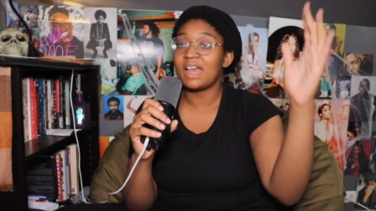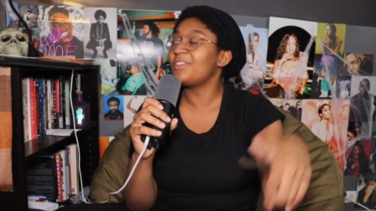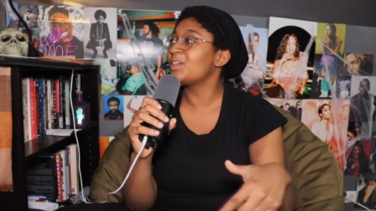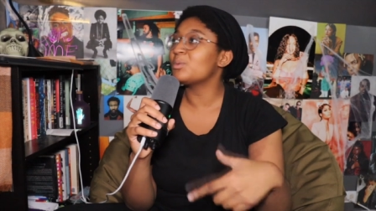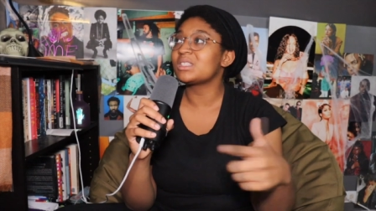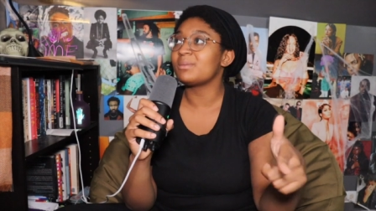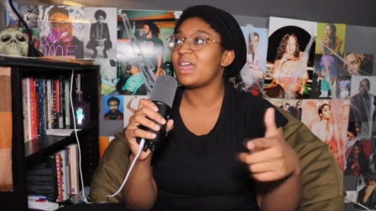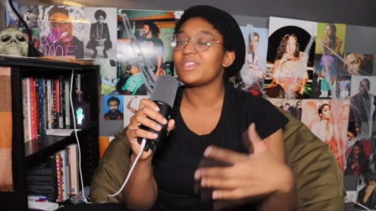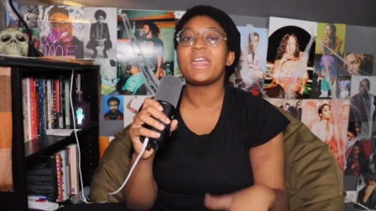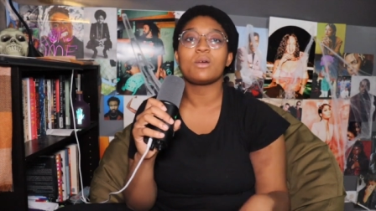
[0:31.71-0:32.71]
I think it was the
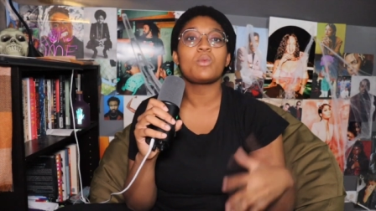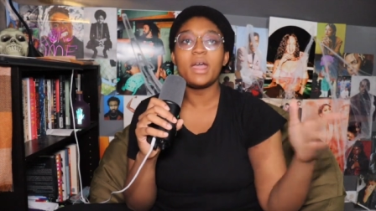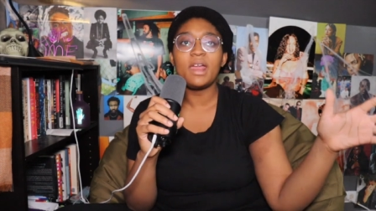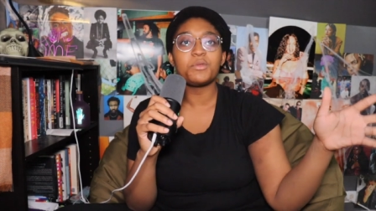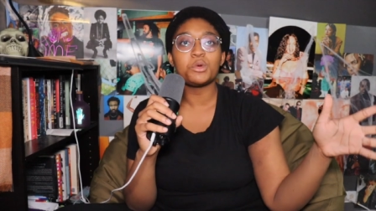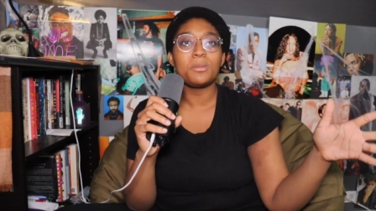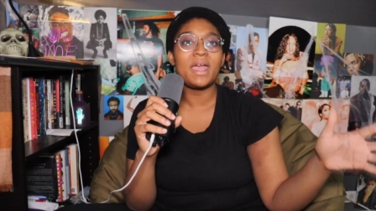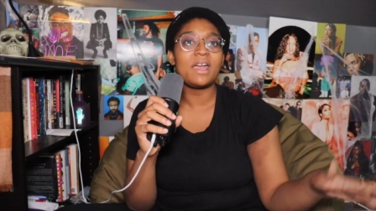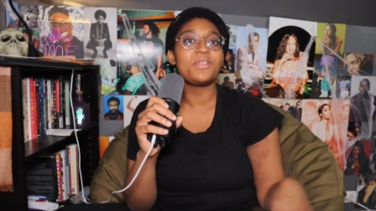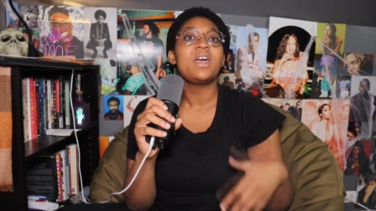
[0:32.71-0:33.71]
math. Yeah, right after
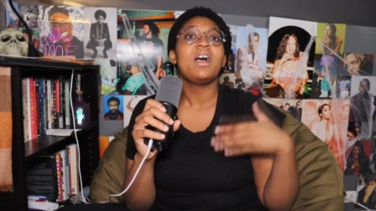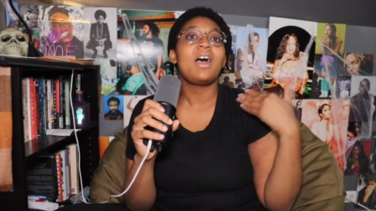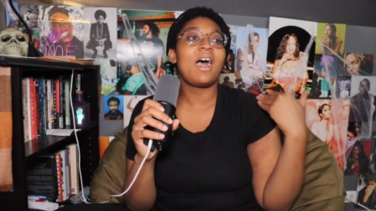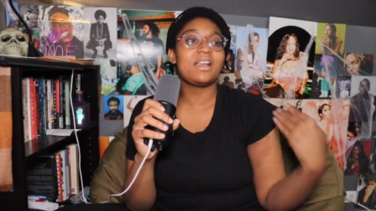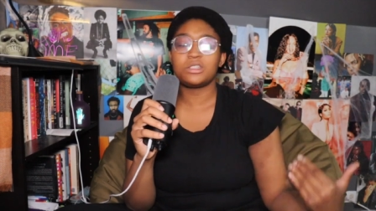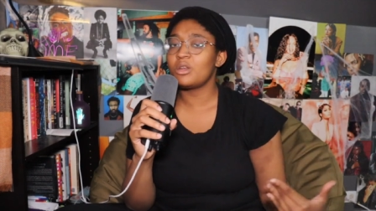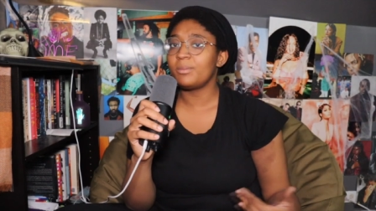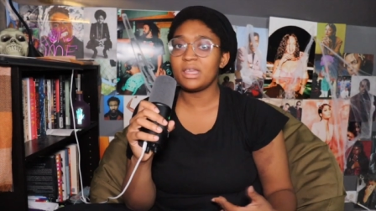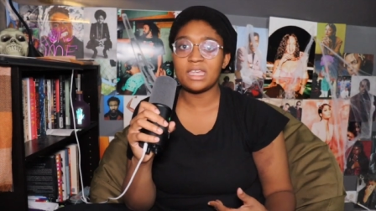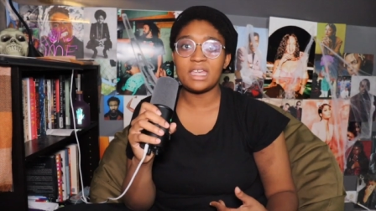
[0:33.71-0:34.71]
math, I
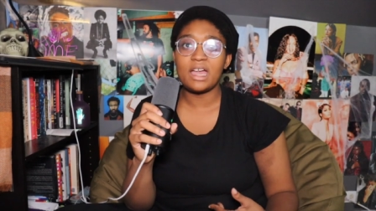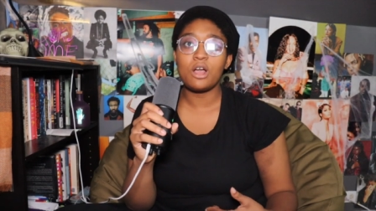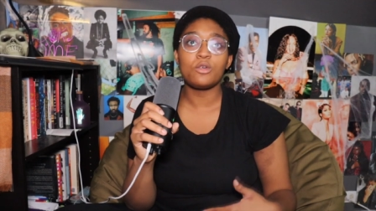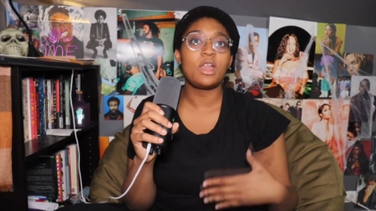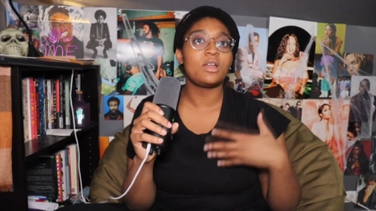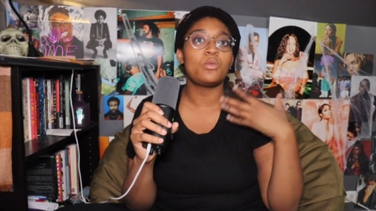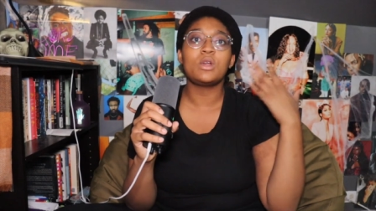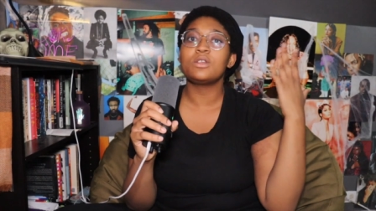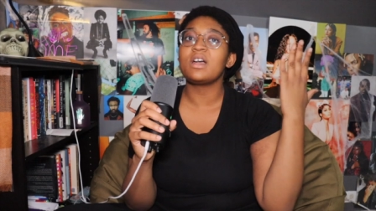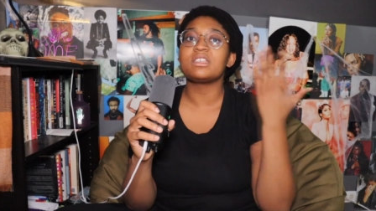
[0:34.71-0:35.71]
started blanking out. Like,
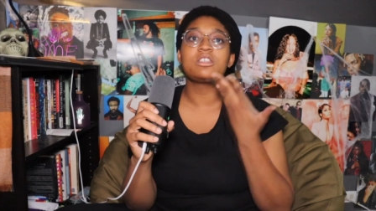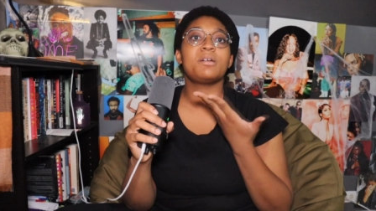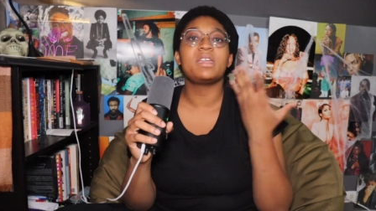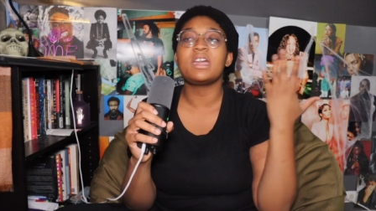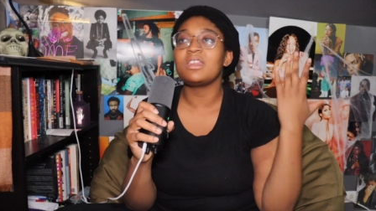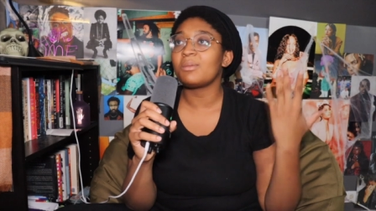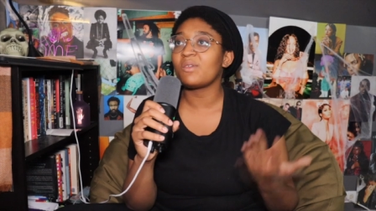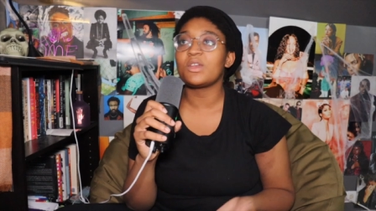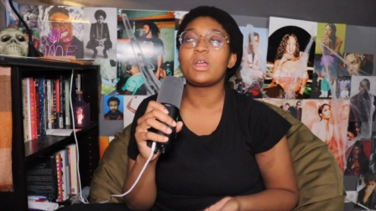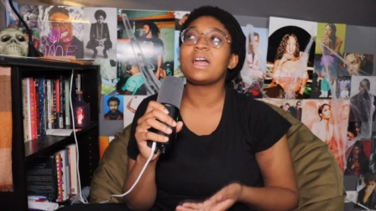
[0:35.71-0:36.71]
when you guys saw me editing
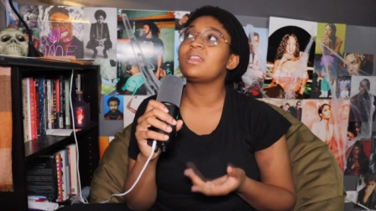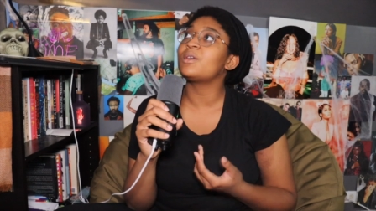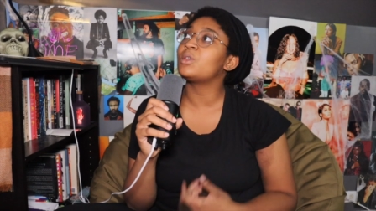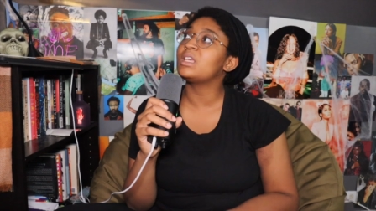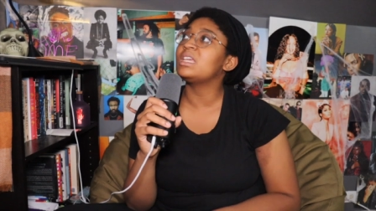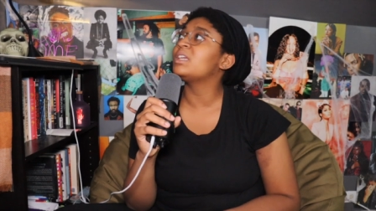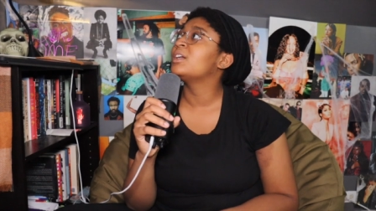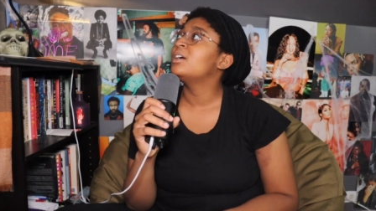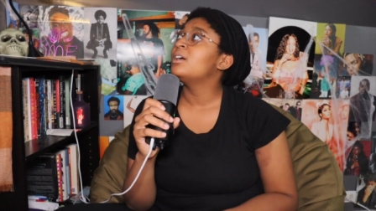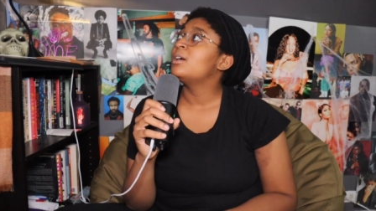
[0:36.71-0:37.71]
my video, I
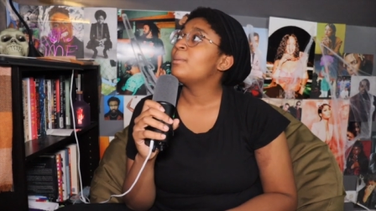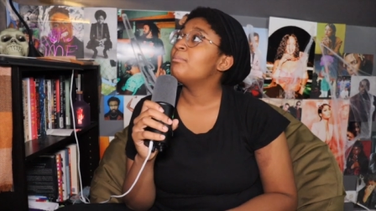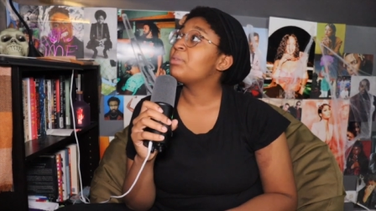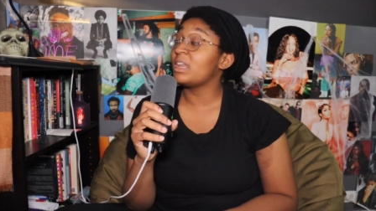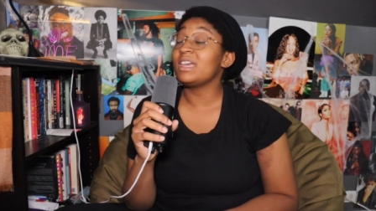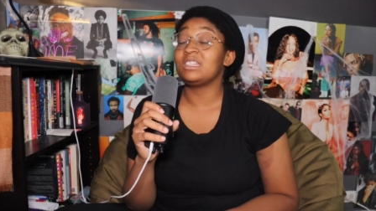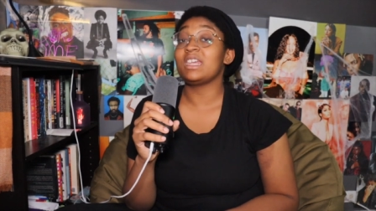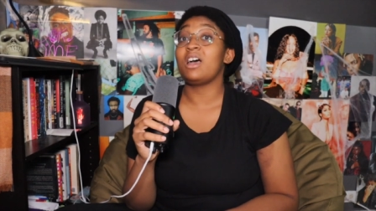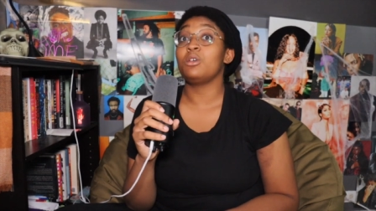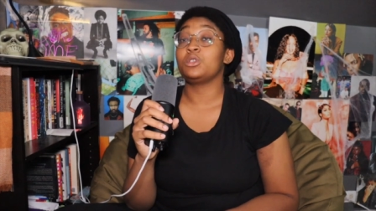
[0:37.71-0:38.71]
literally
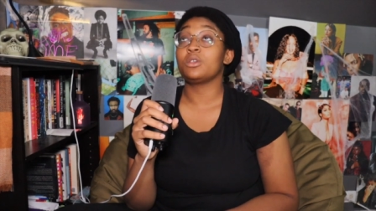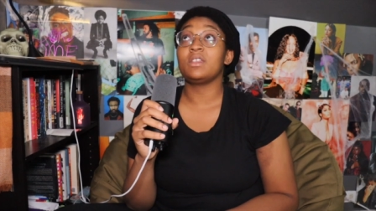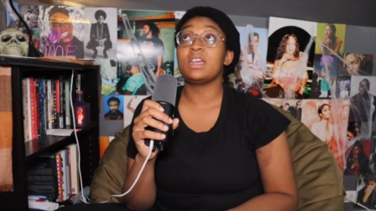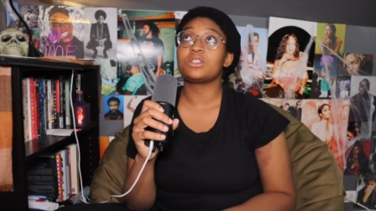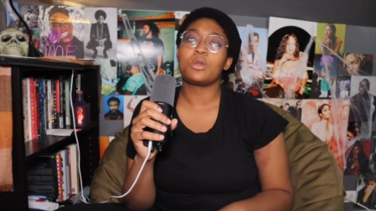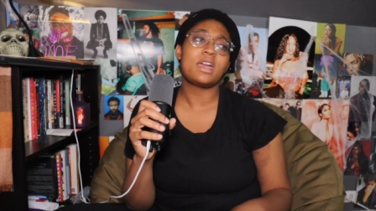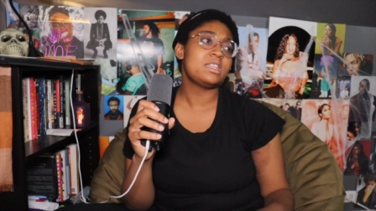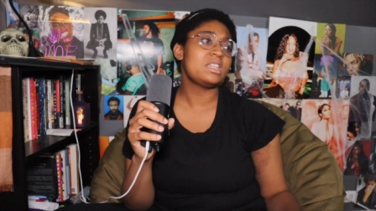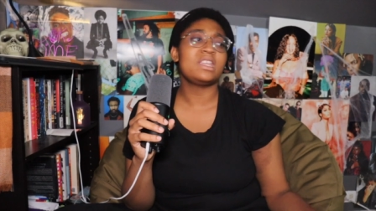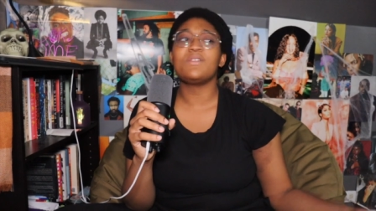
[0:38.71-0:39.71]
blanked out during the end screen. I
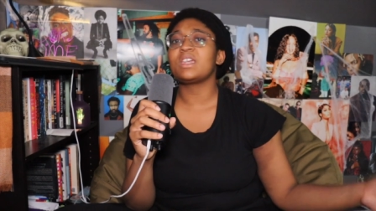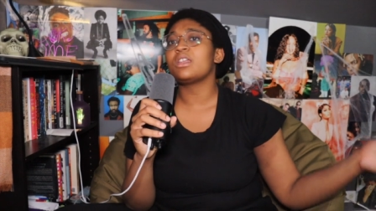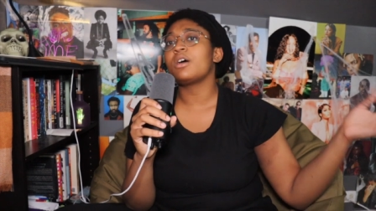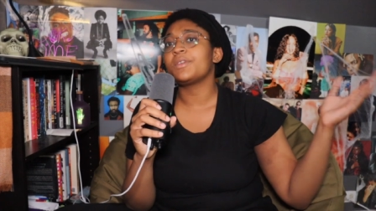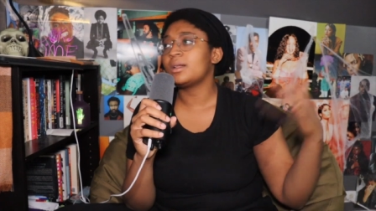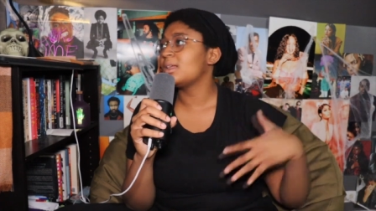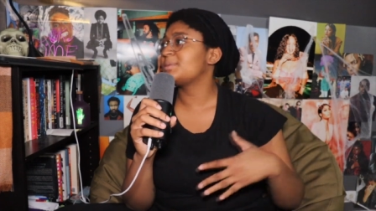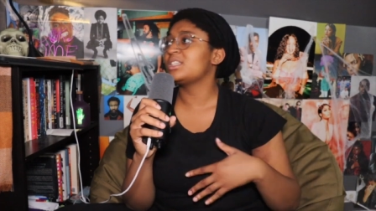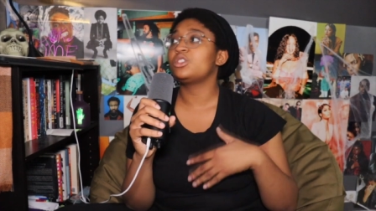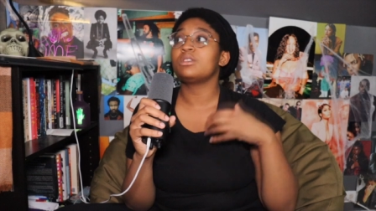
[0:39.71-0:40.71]
didn't even get all the
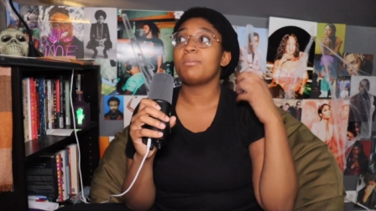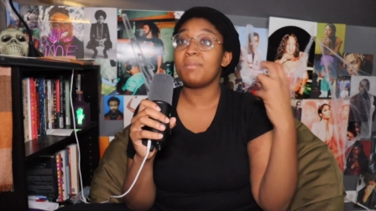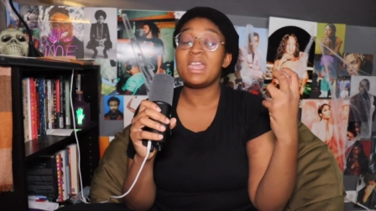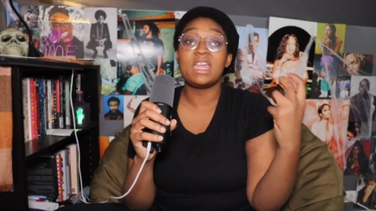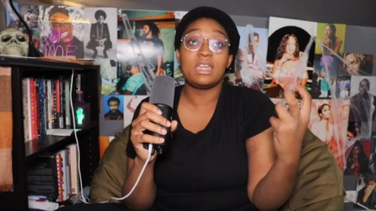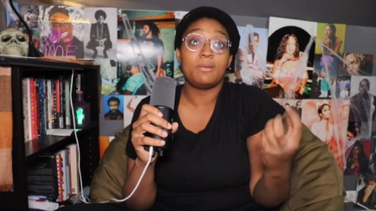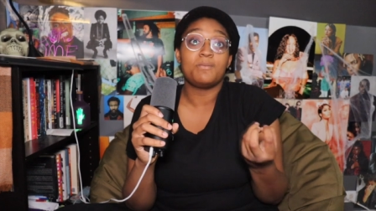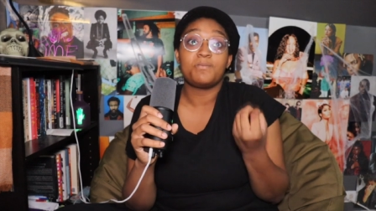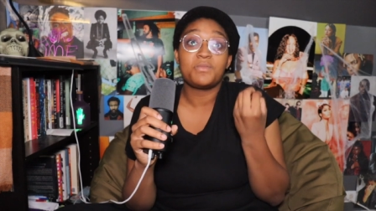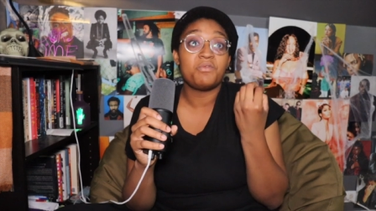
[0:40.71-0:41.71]
clips into the
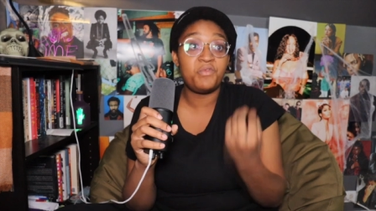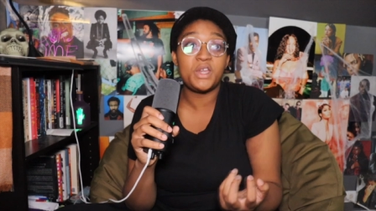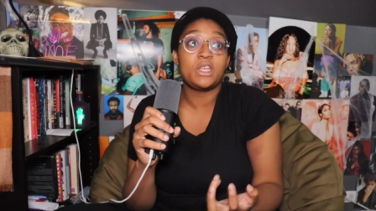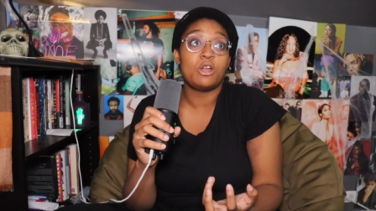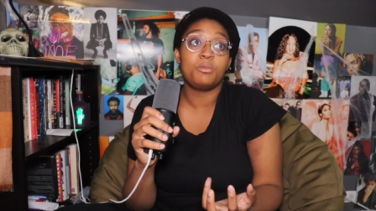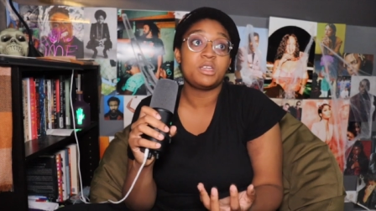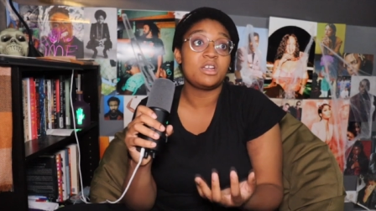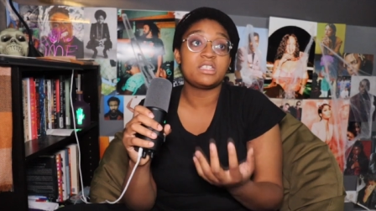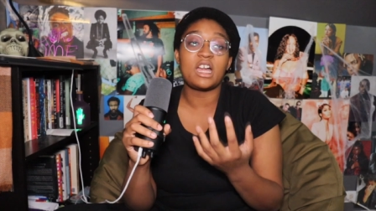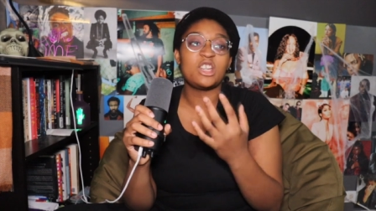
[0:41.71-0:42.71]
main video
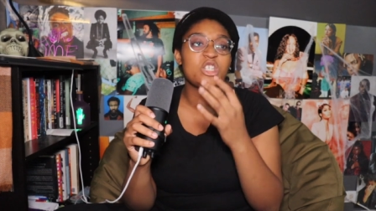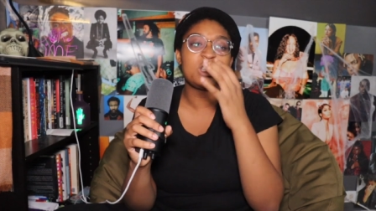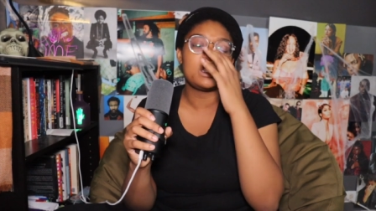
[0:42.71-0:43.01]
because I